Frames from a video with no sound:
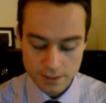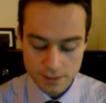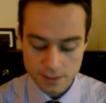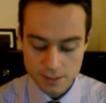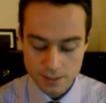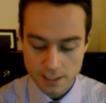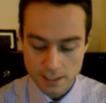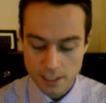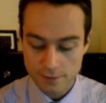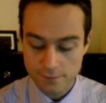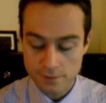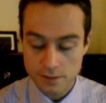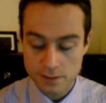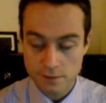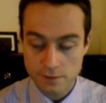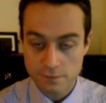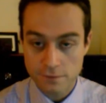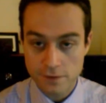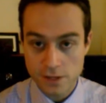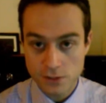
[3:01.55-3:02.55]
inside of it as
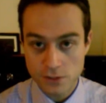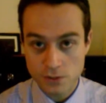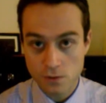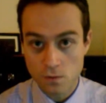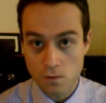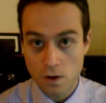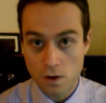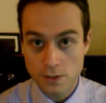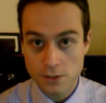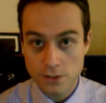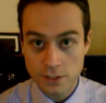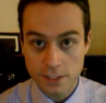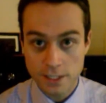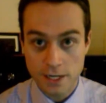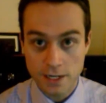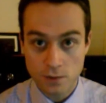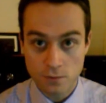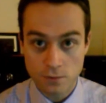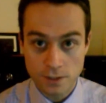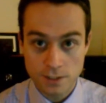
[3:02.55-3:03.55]
a facial wash you
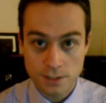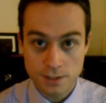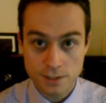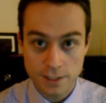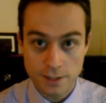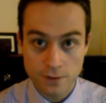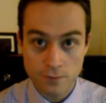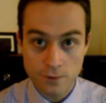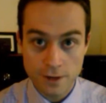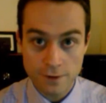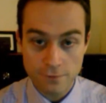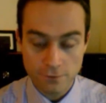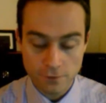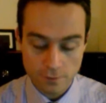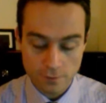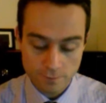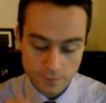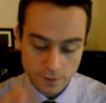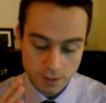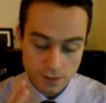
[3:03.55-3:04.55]
kind of want to stay away
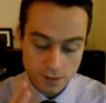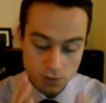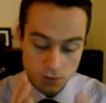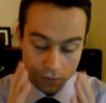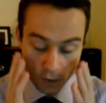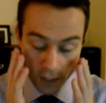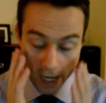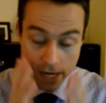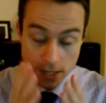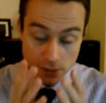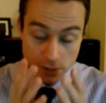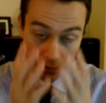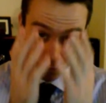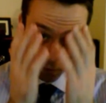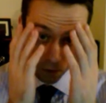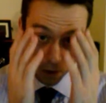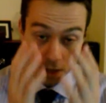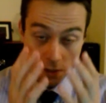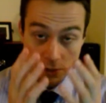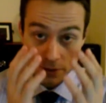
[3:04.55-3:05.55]
from, because as you're
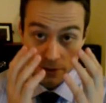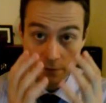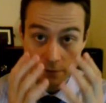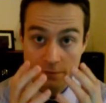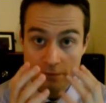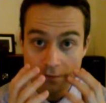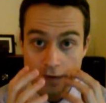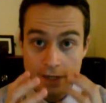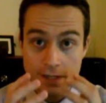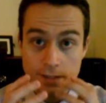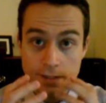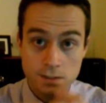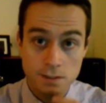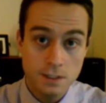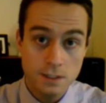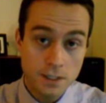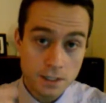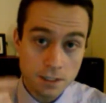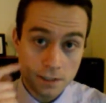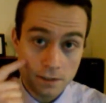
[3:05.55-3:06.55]
washing your face,
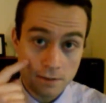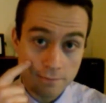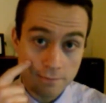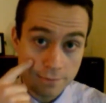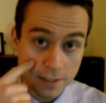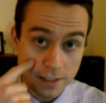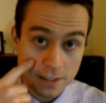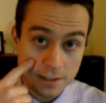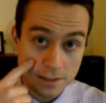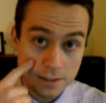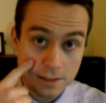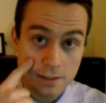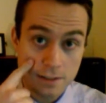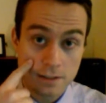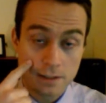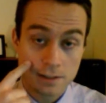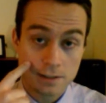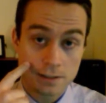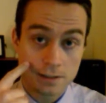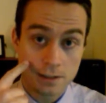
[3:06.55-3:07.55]
the beads
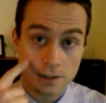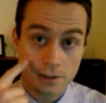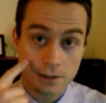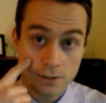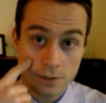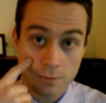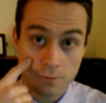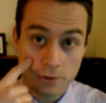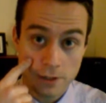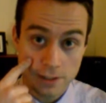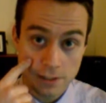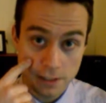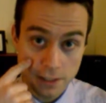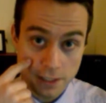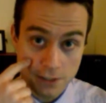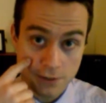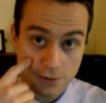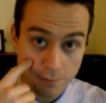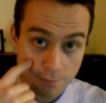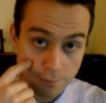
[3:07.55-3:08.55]
start to press
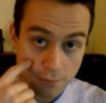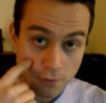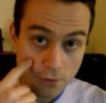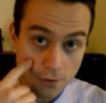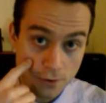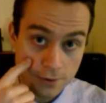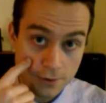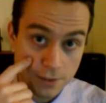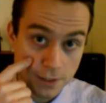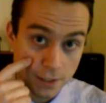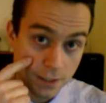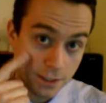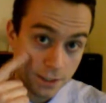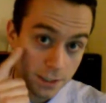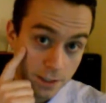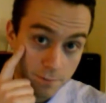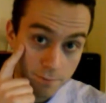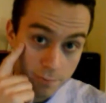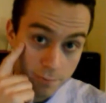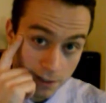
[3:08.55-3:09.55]
against your pores and
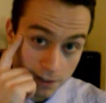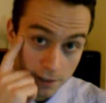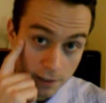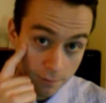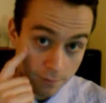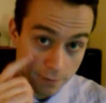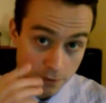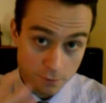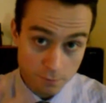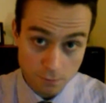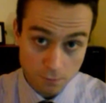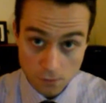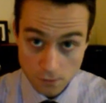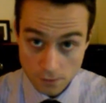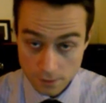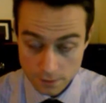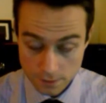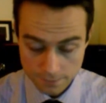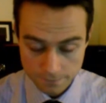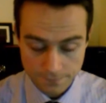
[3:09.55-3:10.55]
can build up in your
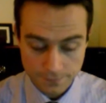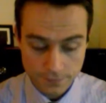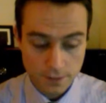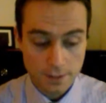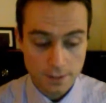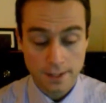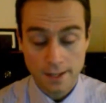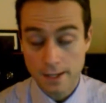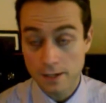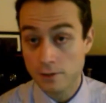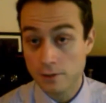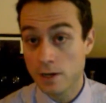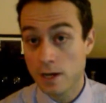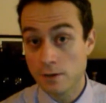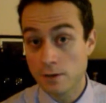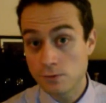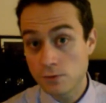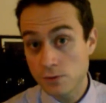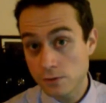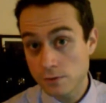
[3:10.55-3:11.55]
pores. I don't know
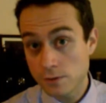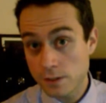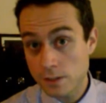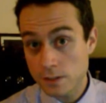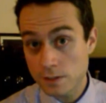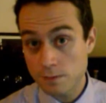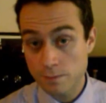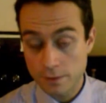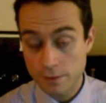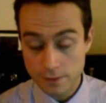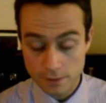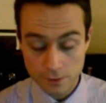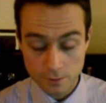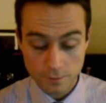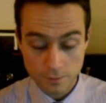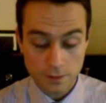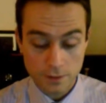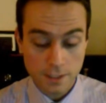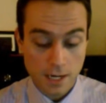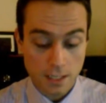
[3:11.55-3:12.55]
how true it is, but a
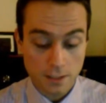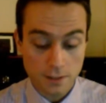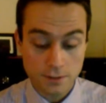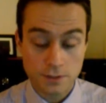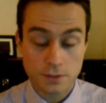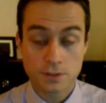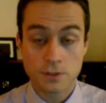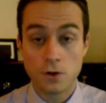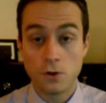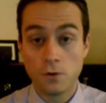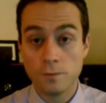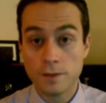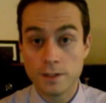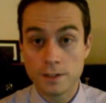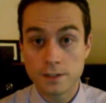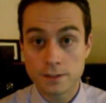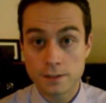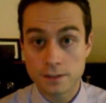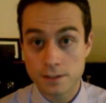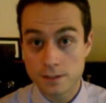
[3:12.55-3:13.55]
dermatologist told
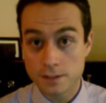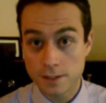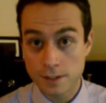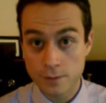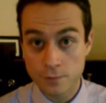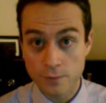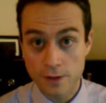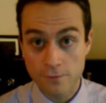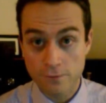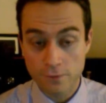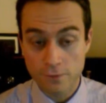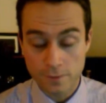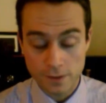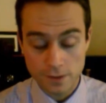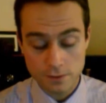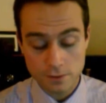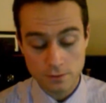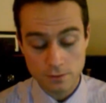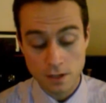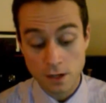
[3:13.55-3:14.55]
me to stay away from
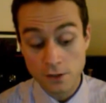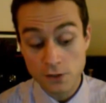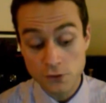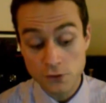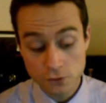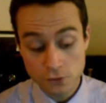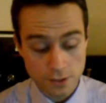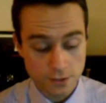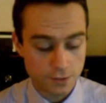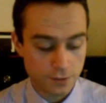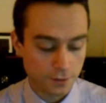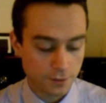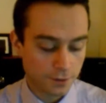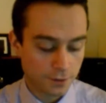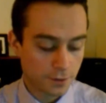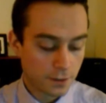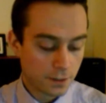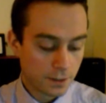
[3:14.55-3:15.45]
it, so I'm going to trust her